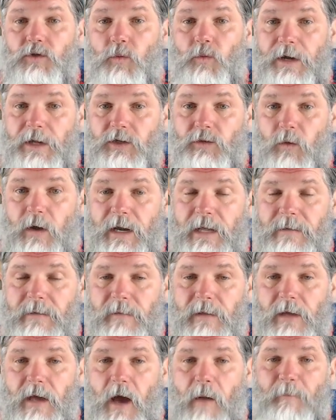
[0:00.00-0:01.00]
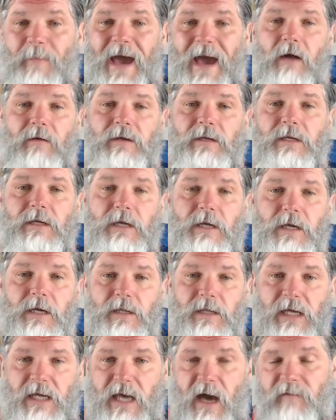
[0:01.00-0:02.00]
2020, about
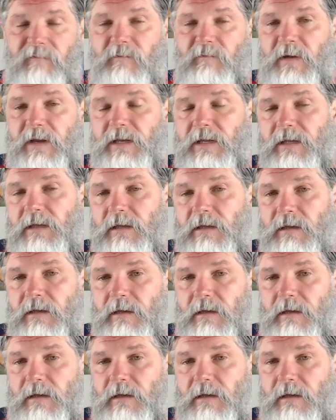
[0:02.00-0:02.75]
the government